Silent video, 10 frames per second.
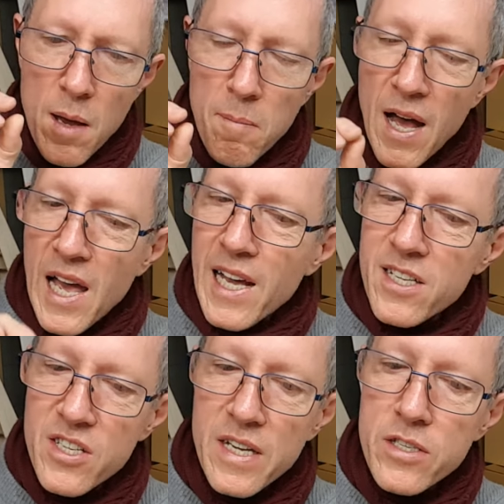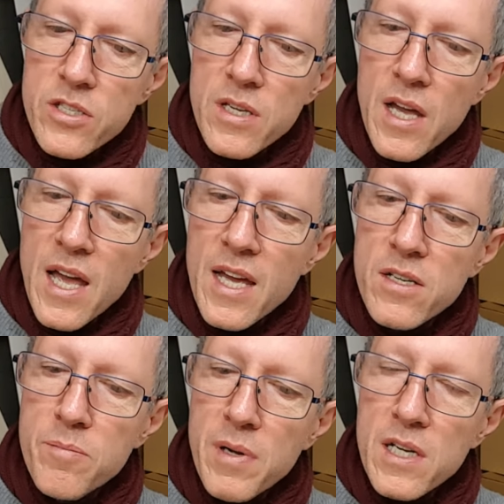my access and
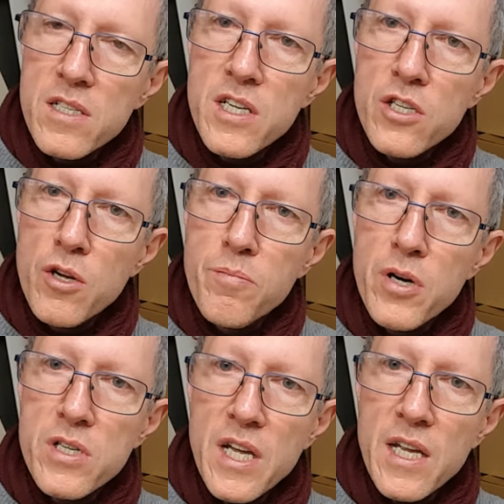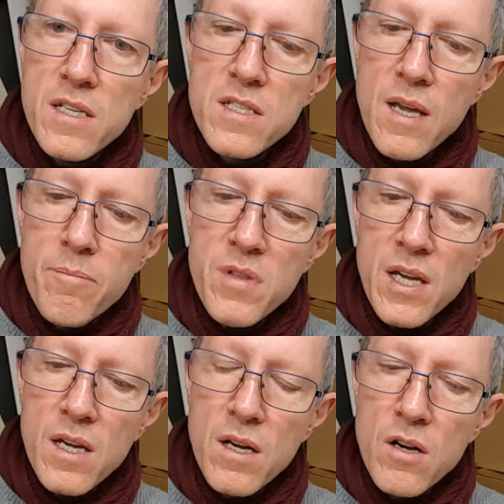ability to put in
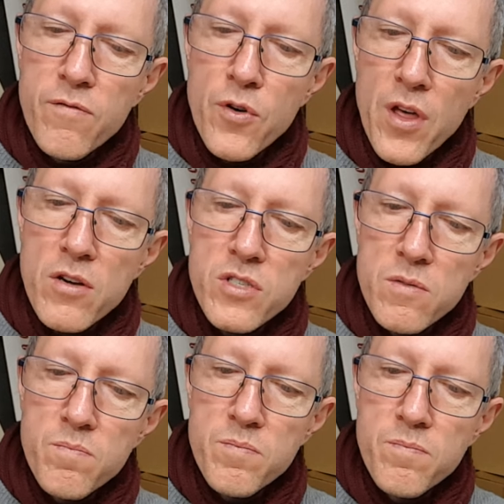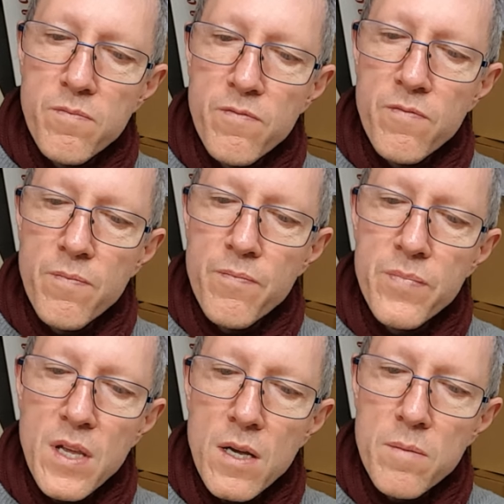something for those
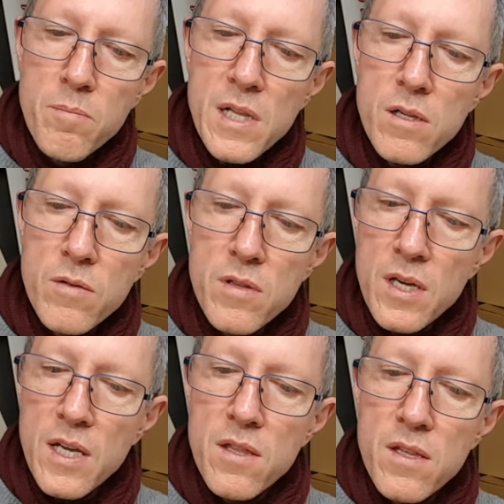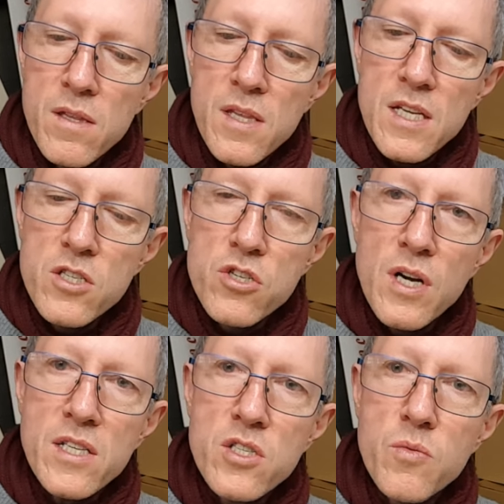these
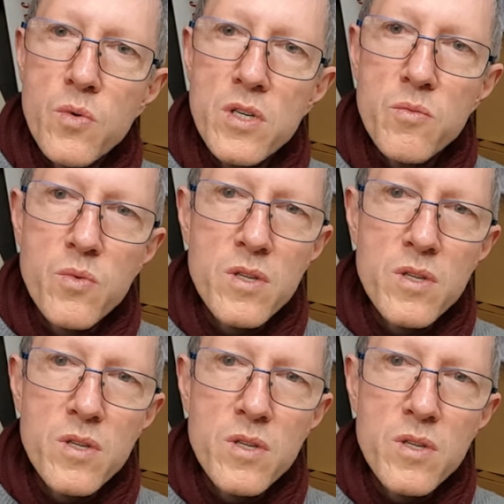struts would